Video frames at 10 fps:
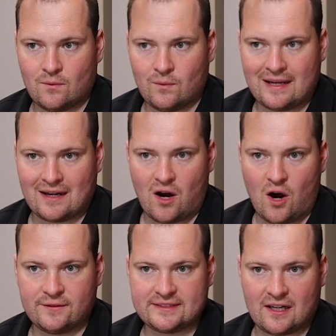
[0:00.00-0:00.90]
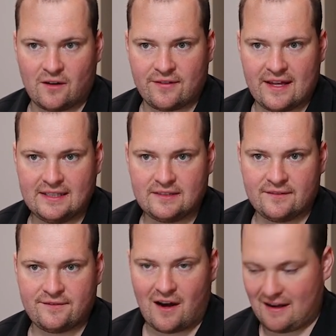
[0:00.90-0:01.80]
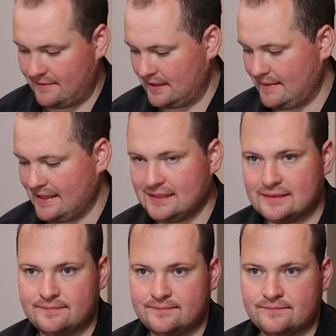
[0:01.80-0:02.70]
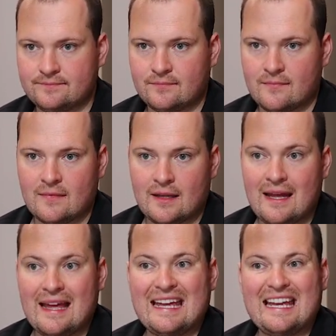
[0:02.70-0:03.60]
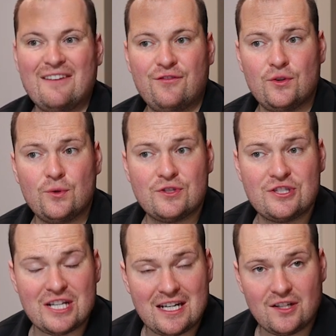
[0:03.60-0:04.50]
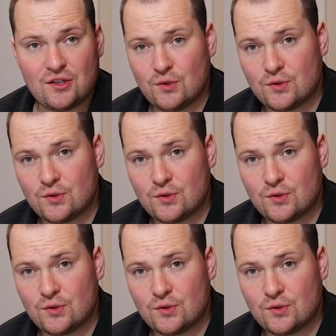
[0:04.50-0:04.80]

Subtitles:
we're gonna offset off these 5 millimeters. If you didn't